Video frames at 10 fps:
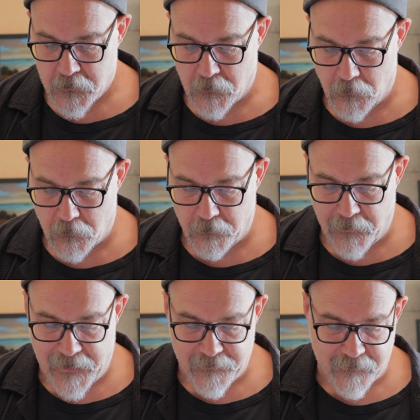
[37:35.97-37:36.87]
Your local
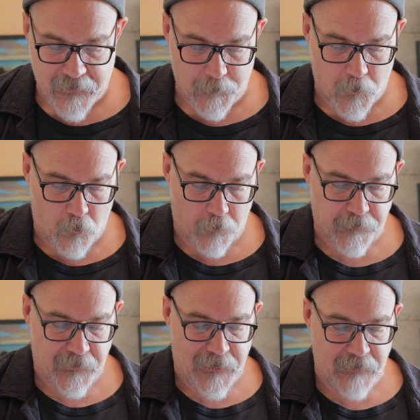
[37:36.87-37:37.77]
landscape
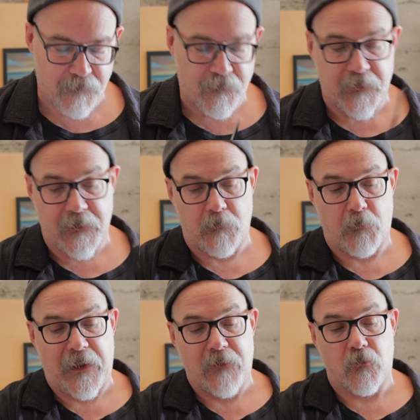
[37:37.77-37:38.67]
holds infinite
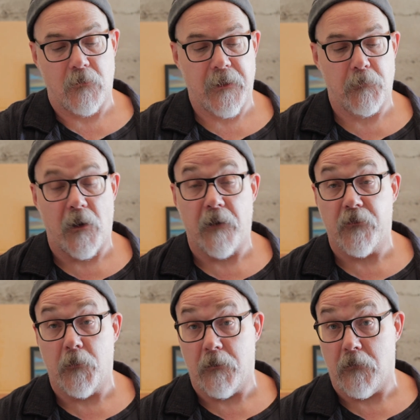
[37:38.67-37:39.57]
painterly
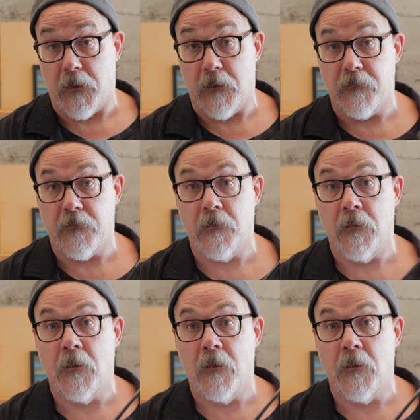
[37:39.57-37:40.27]
possibilities.